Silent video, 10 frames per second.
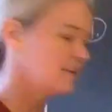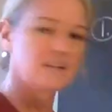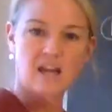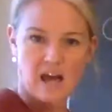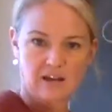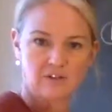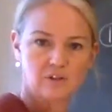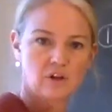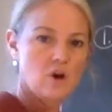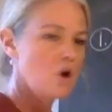at the end,
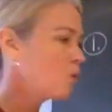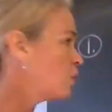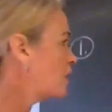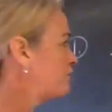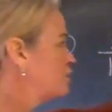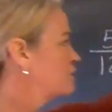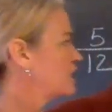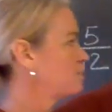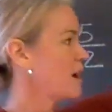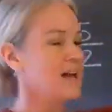where if you
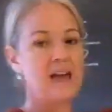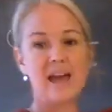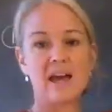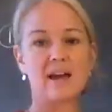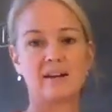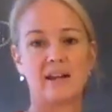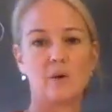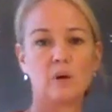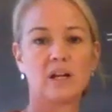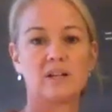did it by hand,
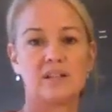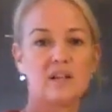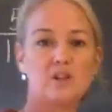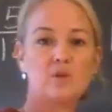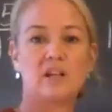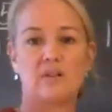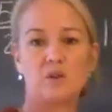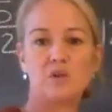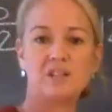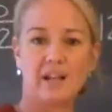it would continue to give
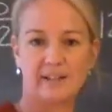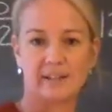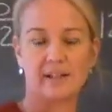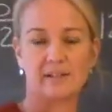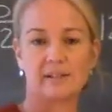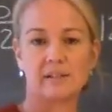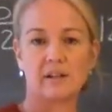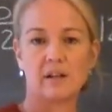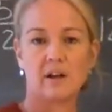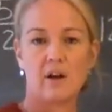you 6s?
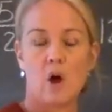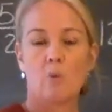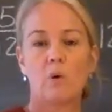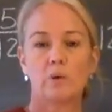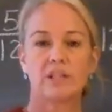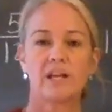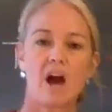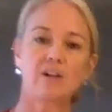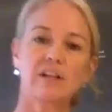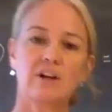Well, what the
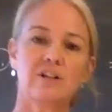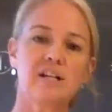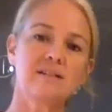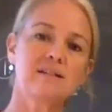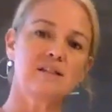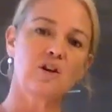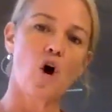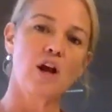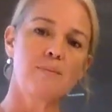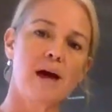calculator does is it
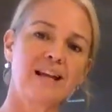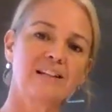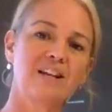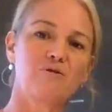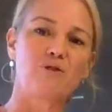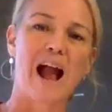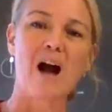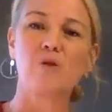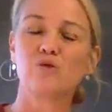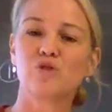automatically
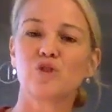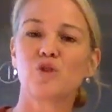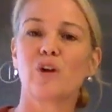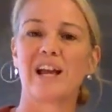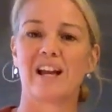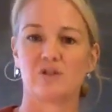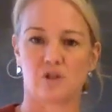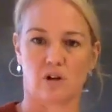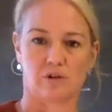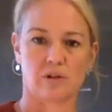rounds your
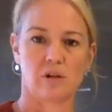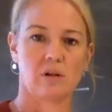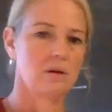answers,